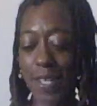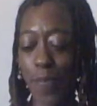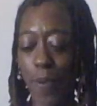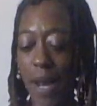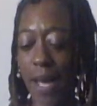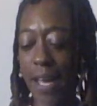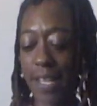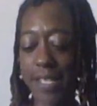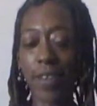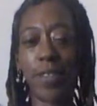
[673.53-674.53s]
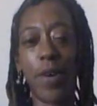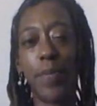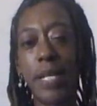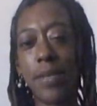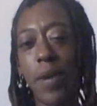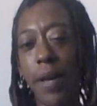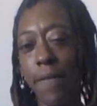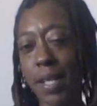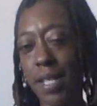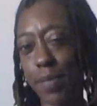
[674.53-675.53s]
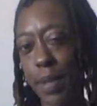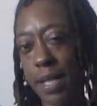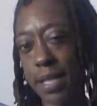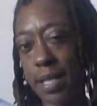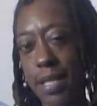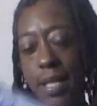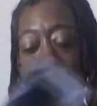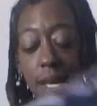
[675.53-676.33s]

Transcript: surprise, there's going to be some unfinished business.